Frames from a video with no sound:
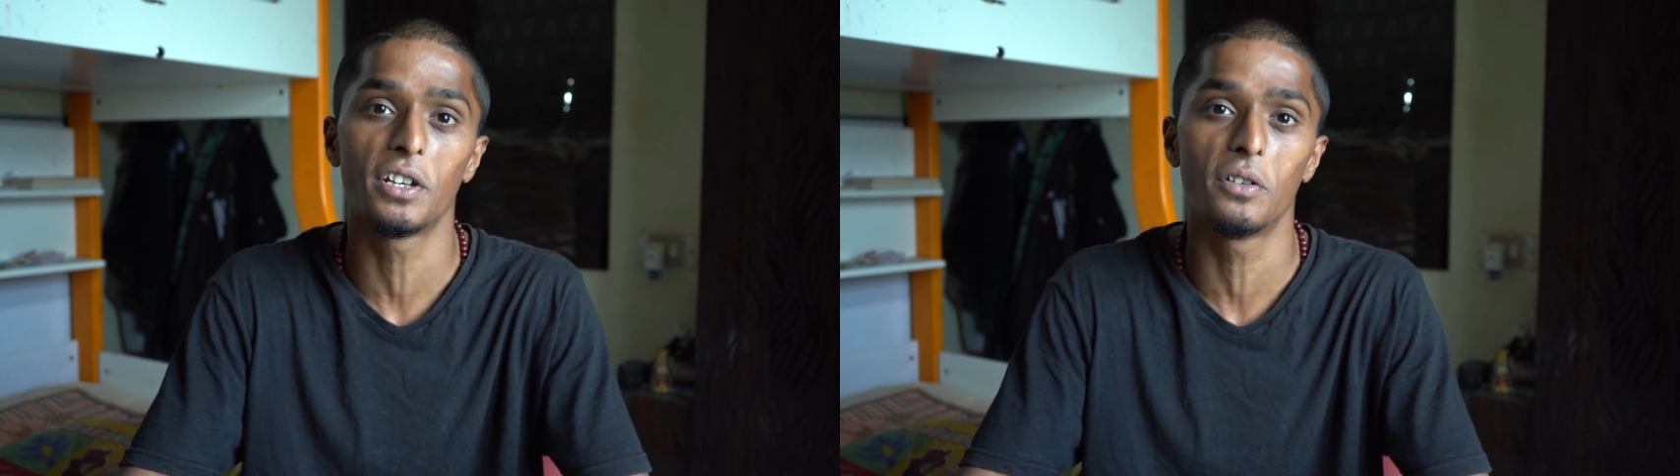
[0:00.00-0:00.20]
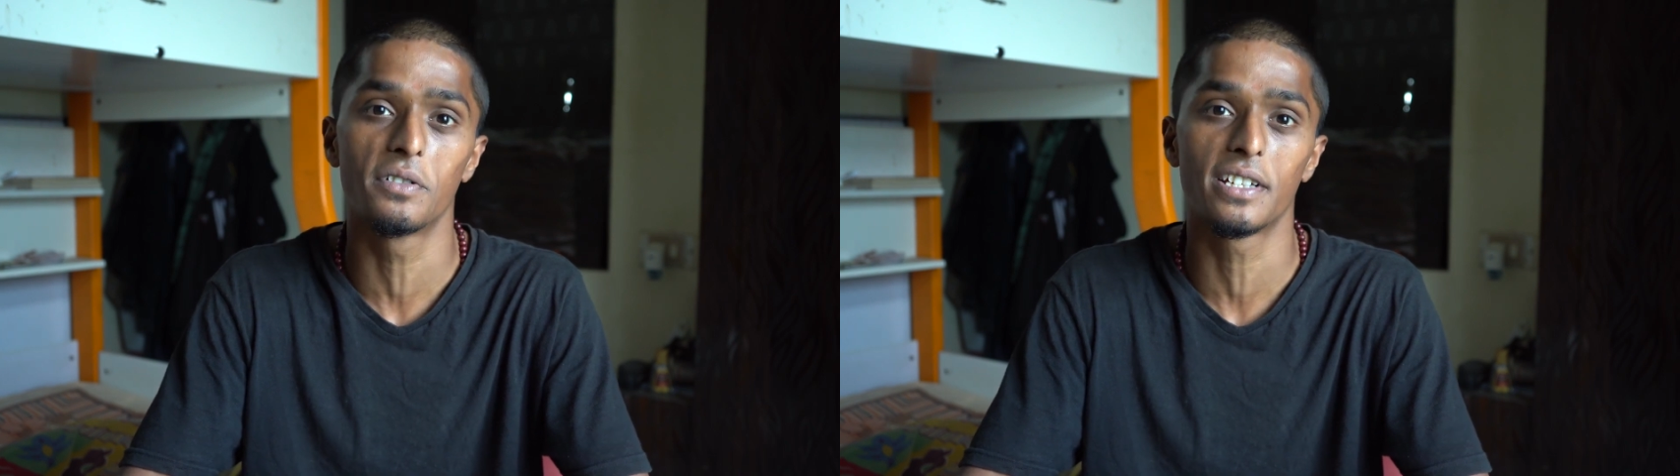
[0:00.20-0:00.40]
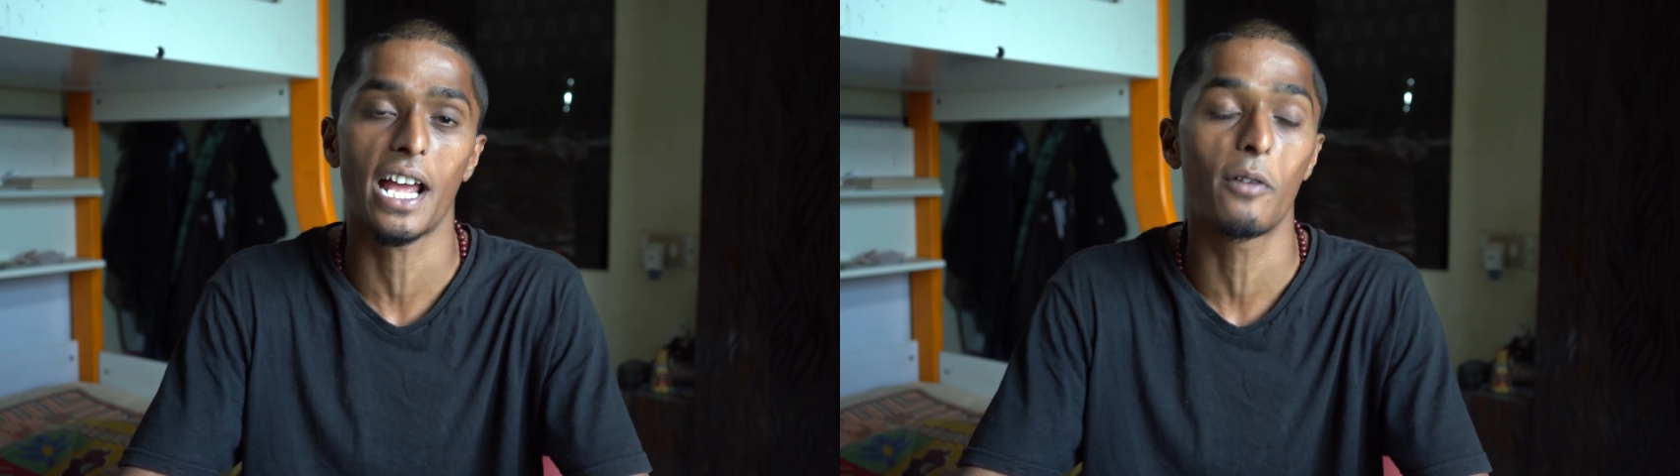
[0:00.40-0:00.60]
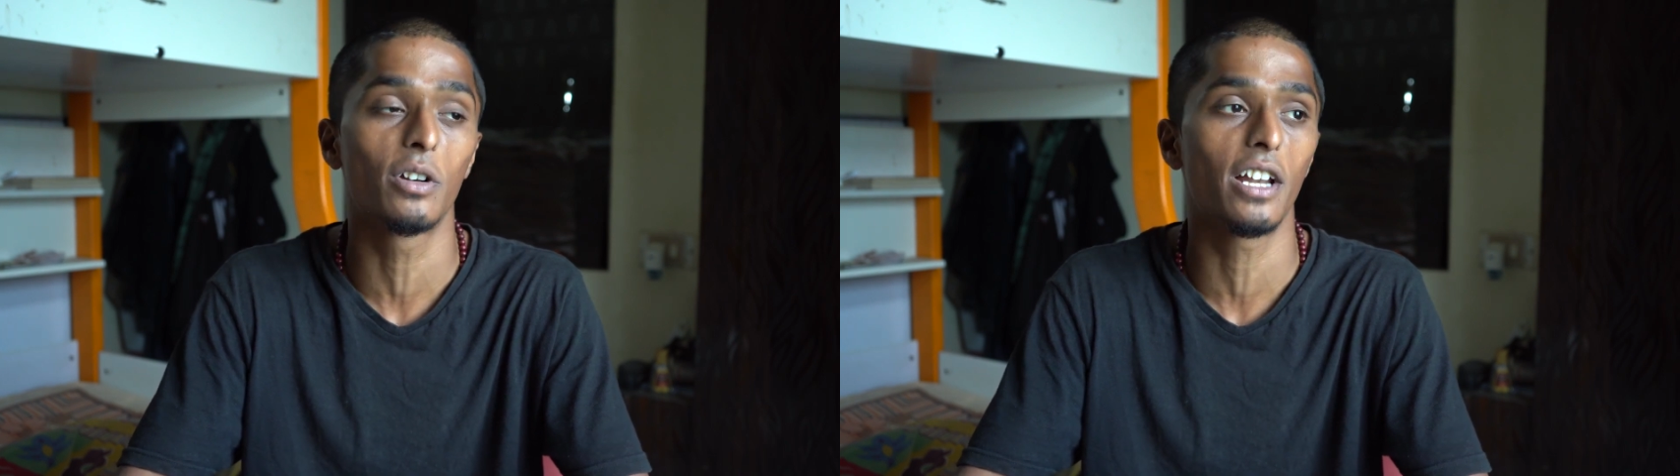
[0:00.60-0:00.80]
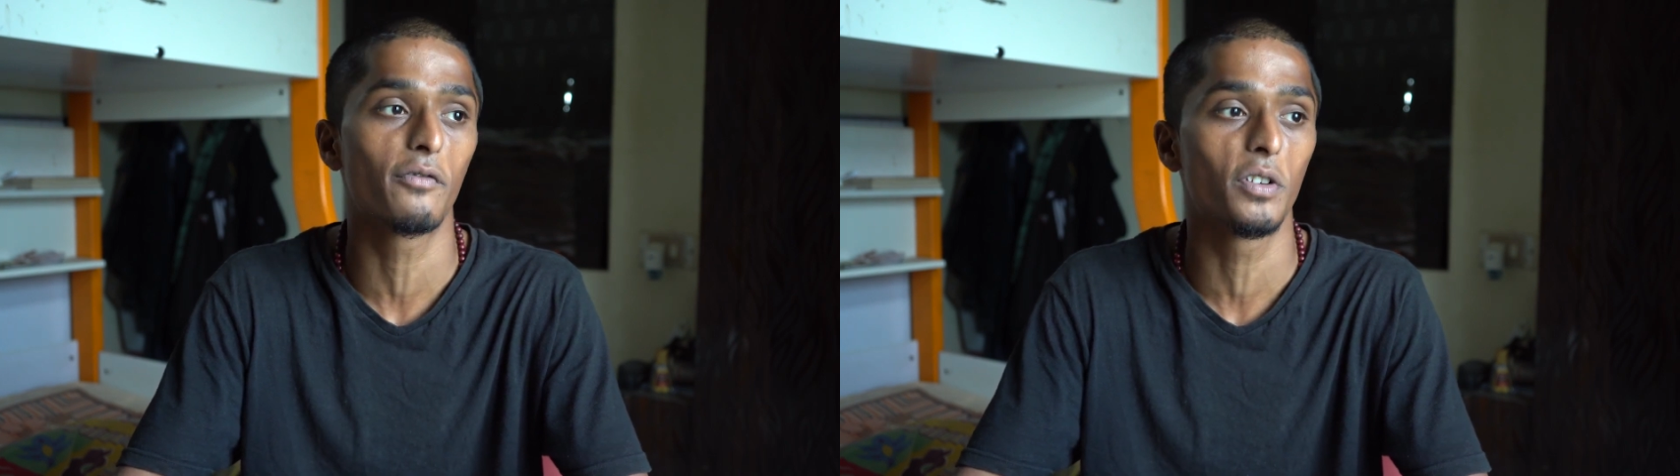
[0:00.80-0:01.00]
to use it. I
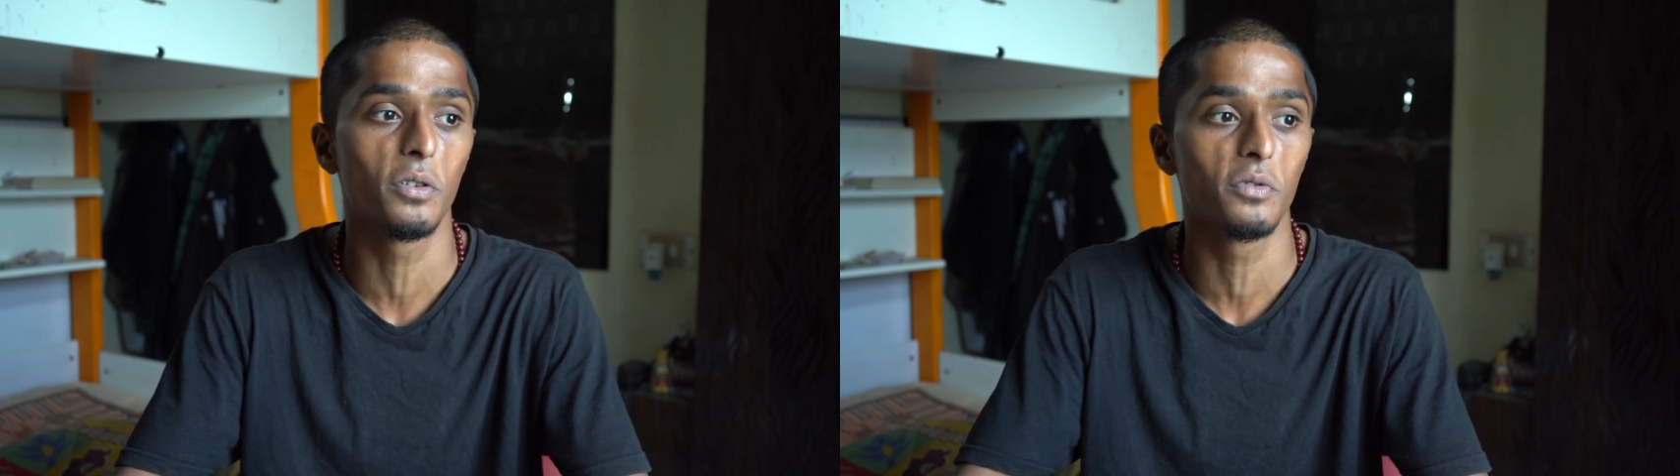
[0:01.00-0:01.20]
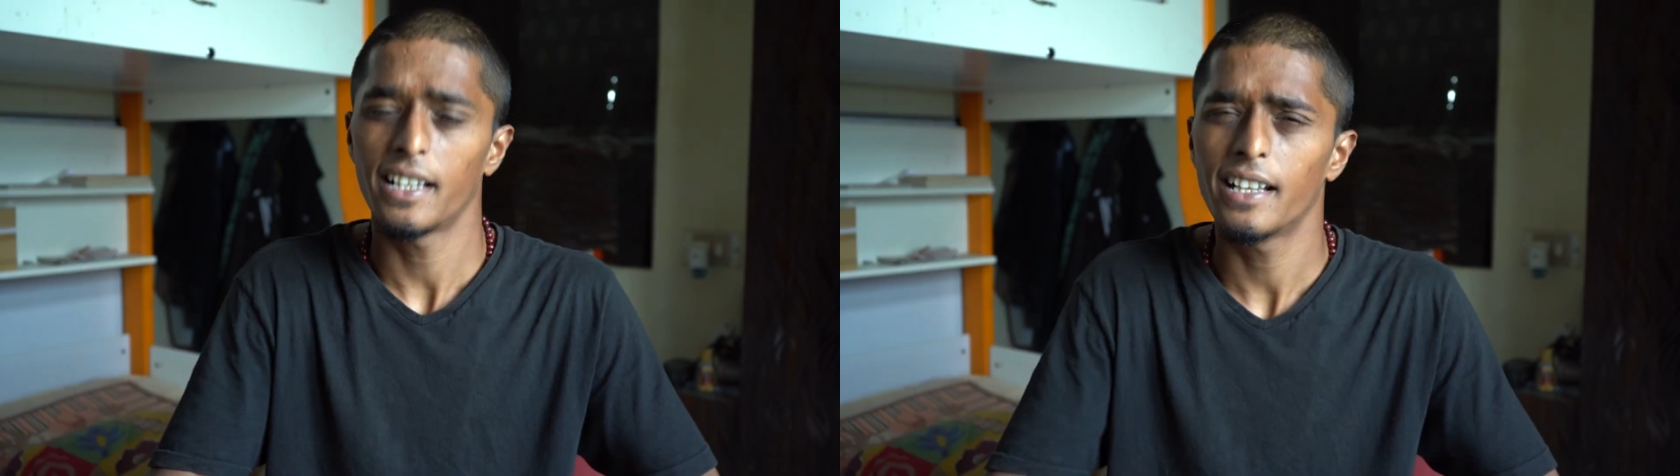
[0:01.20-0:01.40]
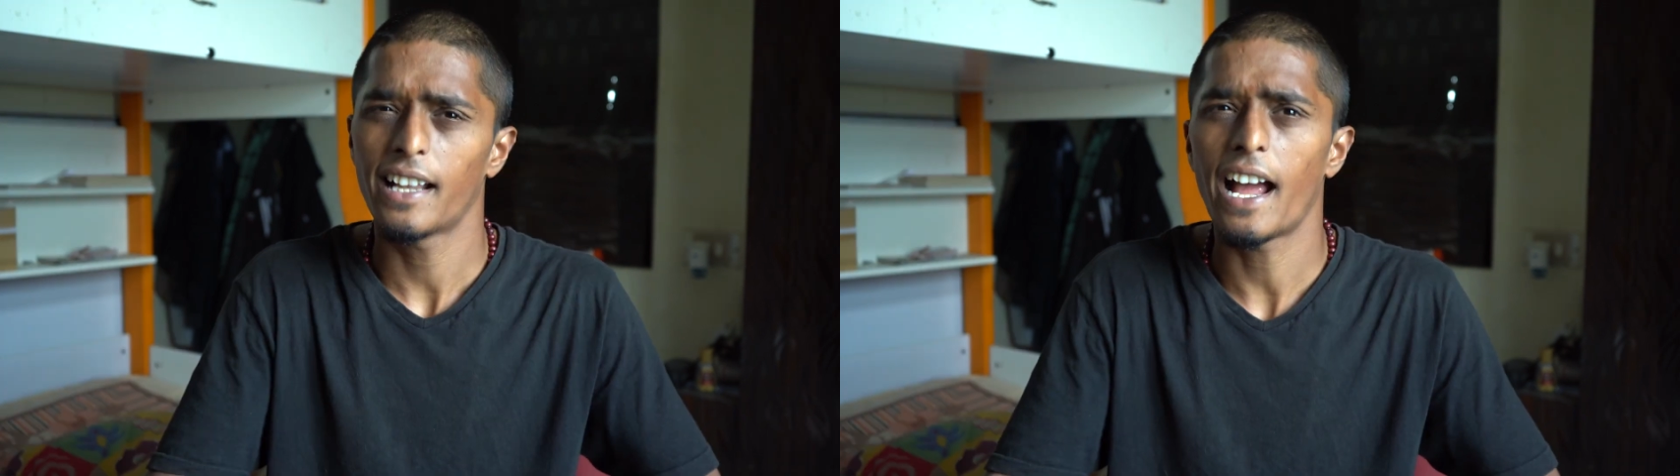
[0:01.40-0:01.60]
would love to use it.